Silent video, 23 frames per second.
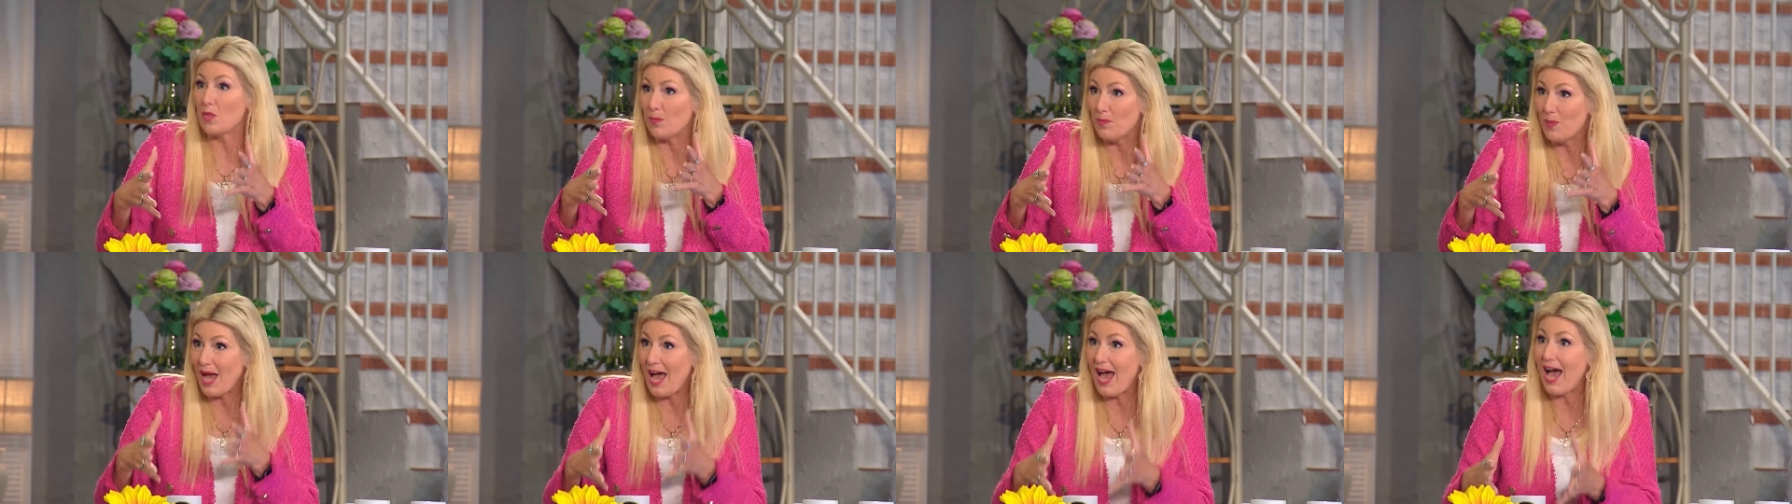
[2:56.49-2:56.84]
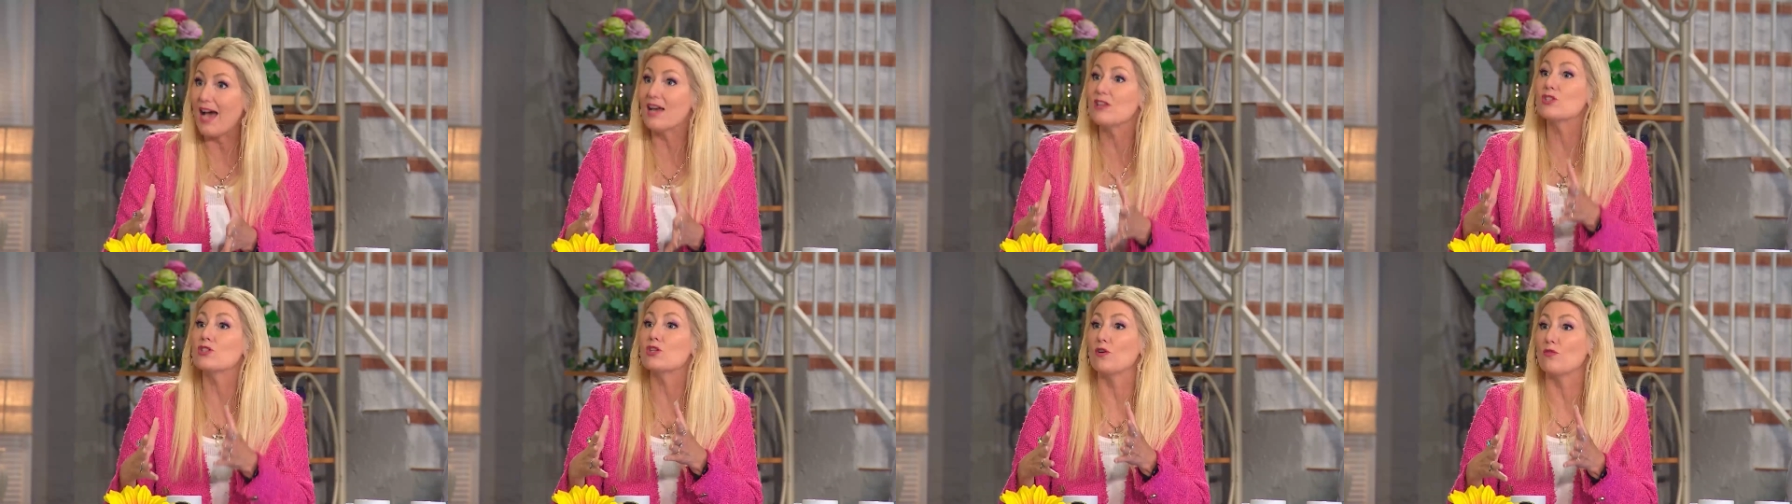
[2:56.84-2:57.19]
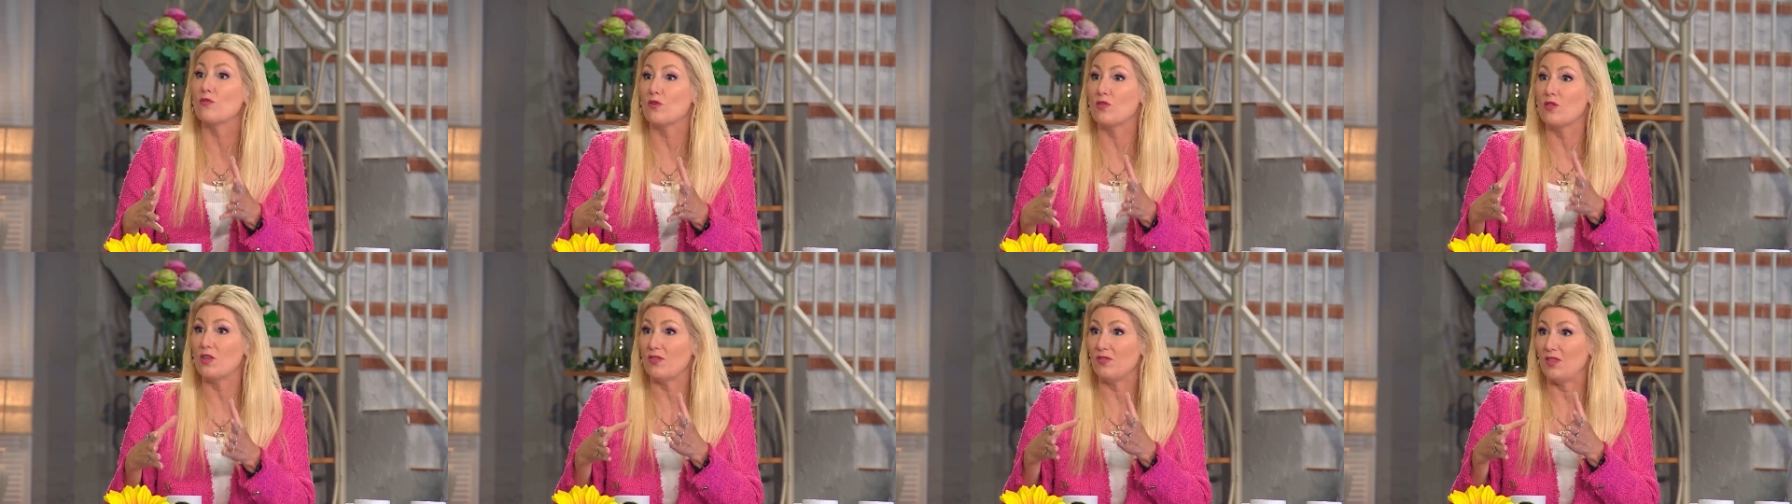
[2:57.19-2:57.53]
the
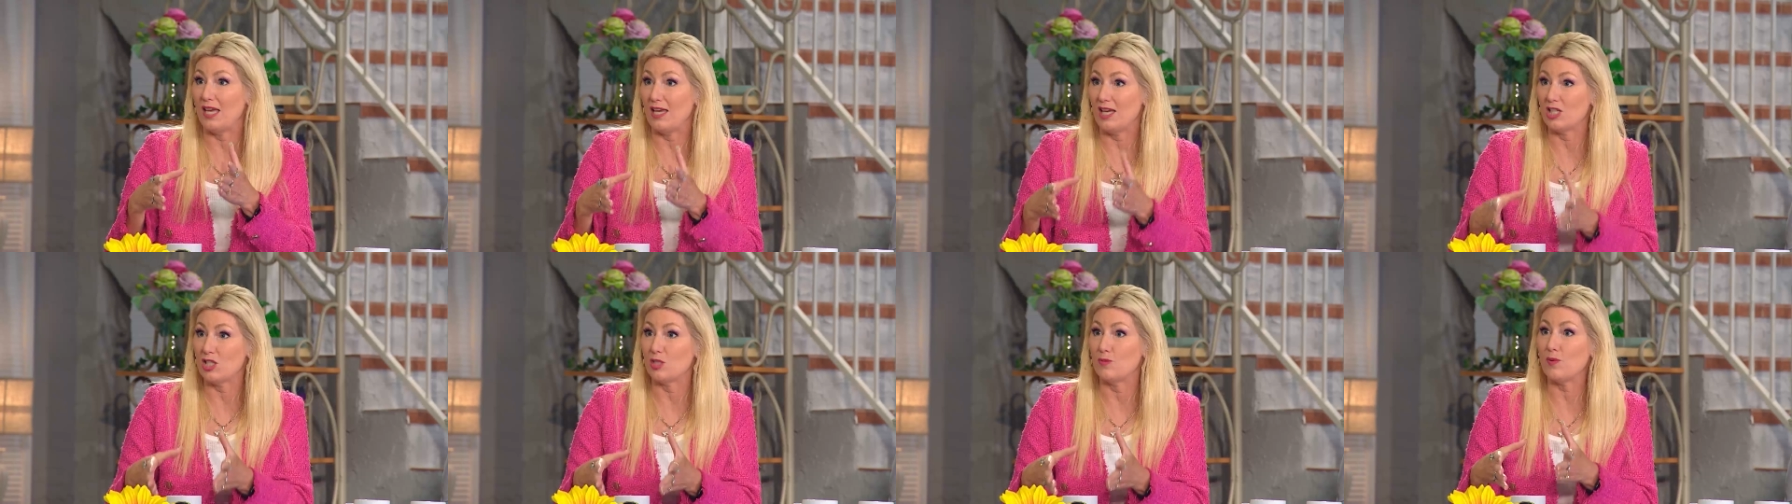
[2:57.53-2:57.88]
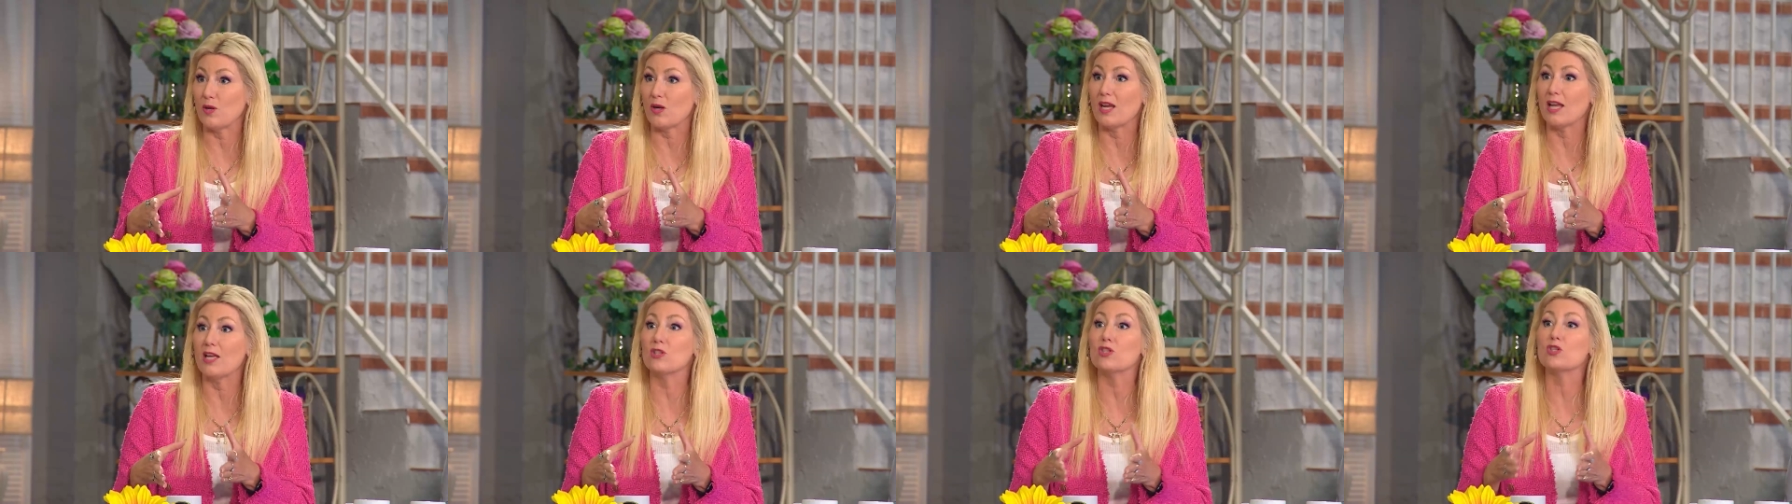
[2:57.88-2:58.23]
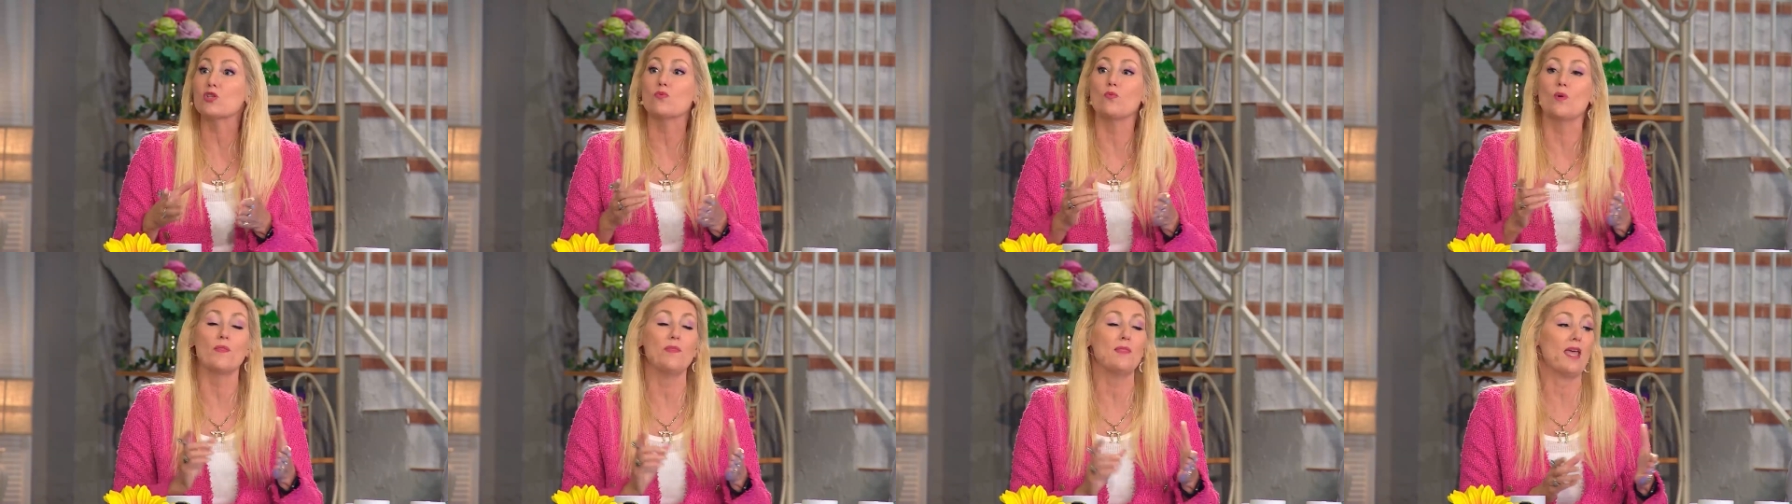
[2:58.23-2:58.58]
Passover that they
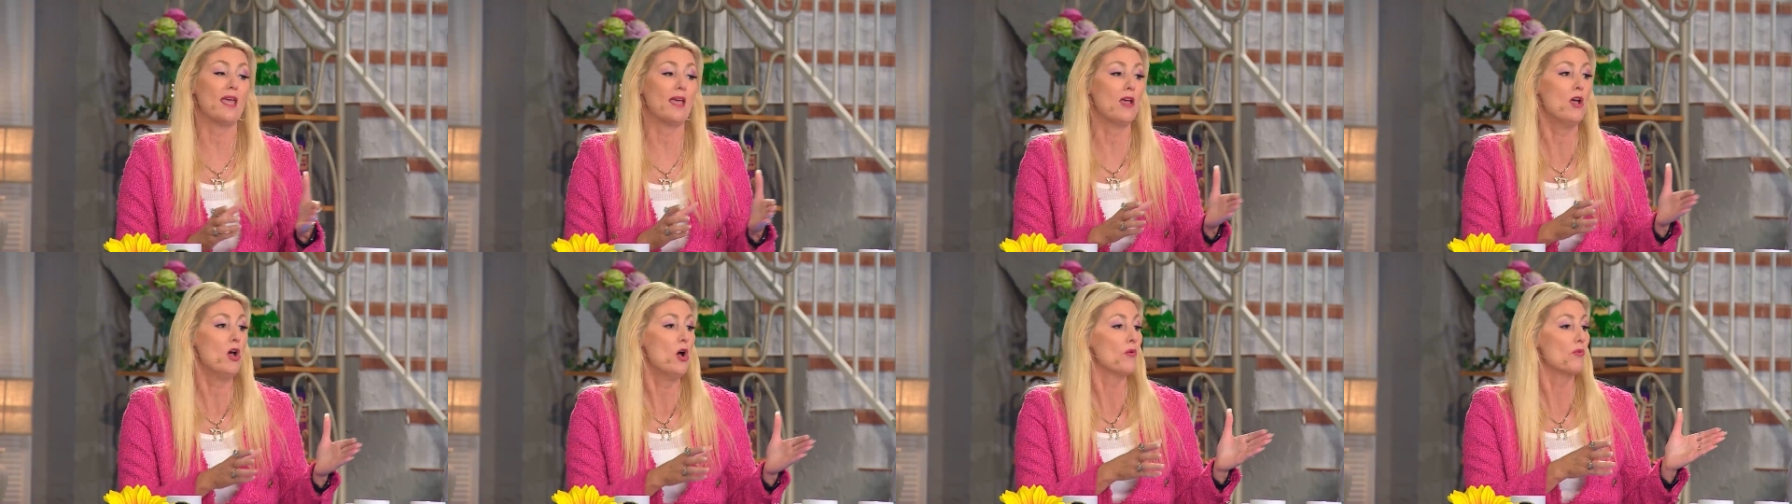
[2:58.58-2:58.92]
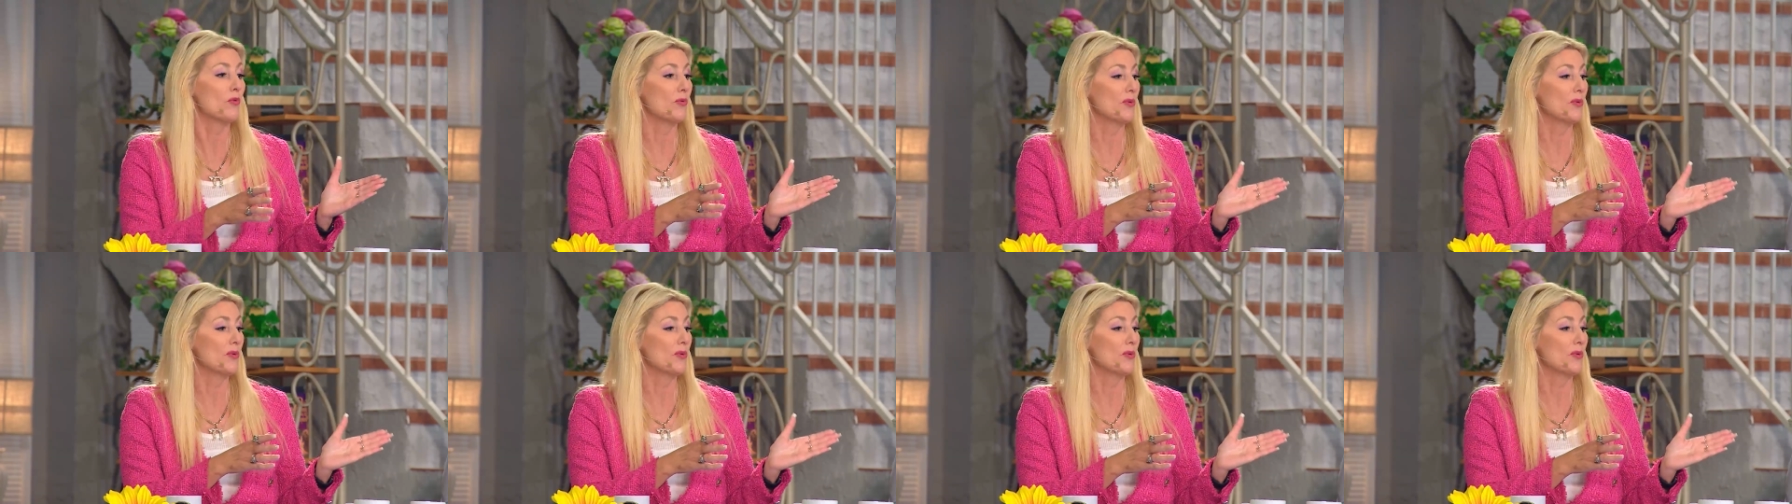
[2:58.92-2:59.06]
experienced when they